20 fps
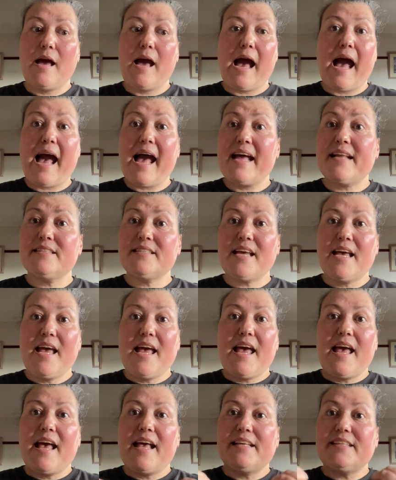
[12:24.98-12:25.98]
and
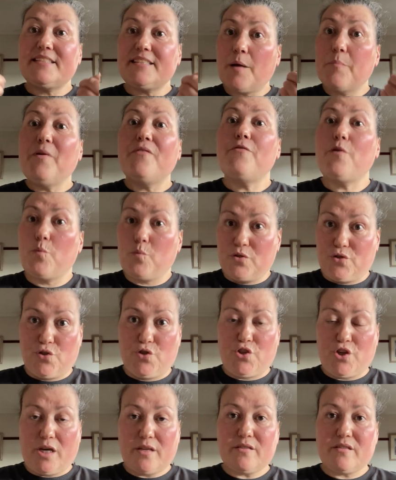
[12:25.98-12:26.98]
some of it was
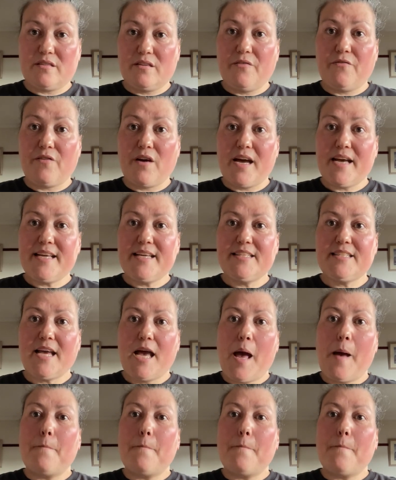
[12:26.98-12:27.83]
justified,